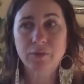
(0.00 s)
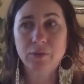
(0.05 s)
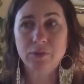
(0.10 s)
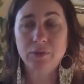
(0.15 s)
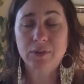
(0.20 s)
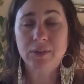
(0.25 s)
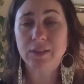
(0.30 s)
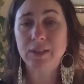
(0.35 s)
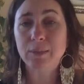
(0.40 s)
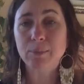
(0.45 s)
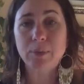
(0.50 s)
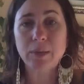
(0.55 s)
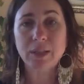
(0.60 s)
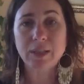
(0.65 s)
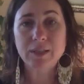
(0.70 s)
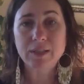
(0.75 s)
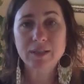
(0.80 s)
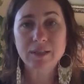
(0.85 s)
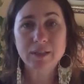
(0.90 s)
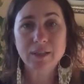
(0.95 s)
towards deep
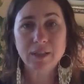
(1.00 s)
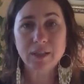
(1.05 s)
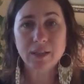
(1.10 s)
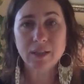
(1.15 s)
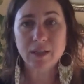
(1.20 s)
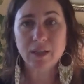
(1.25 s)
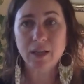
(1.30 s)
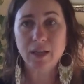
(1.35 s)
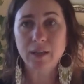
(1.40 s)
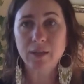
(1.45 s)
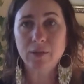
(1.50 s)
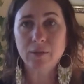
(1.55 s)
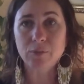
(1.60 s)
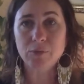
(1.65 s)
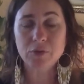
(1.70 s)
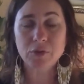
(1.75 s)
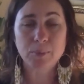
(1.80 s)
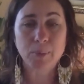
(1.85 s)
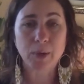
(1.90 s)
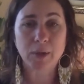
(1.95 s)
listening and
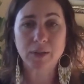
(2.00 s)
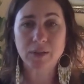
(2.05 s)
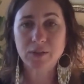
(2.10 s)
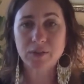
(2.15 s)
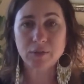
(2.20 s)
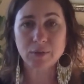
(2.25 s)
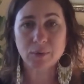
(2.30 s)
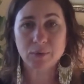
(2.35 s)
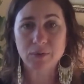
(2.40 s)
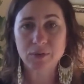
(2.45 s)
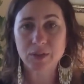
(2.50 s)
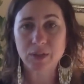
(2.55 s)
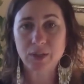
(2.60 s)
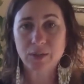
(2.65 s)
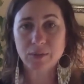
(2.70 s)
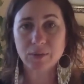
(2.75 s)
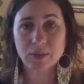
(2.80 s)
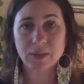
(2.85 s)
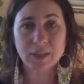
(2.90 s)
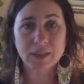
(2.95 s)
responding to your own
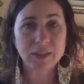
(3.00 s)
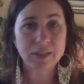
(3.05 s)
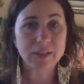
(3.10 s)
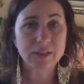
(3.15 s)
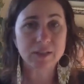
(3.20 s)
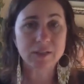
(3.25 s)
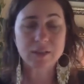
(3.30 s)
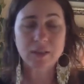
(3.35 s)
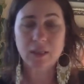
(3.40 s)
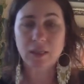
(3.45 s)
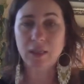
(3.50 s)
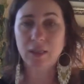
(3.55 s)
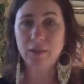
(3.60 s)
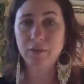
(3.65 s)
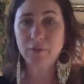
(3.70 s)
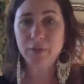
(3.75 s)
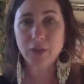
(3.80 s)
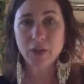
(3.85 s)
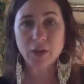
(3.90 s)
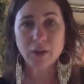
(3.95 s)
sacred needs,
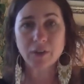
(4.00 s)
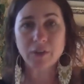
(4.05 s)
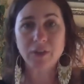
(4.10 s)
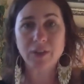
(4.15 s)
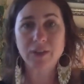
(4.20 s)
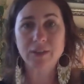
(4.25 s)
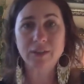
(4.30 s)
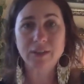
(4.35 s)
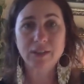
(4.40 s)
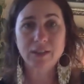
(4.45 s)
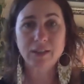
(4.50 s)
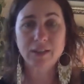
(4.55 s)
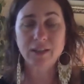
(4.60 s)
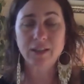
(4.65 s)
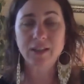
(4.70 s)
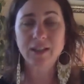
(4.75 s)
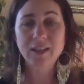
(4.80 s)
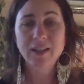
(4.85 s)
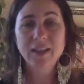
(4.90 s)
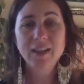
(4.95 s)
living authentically,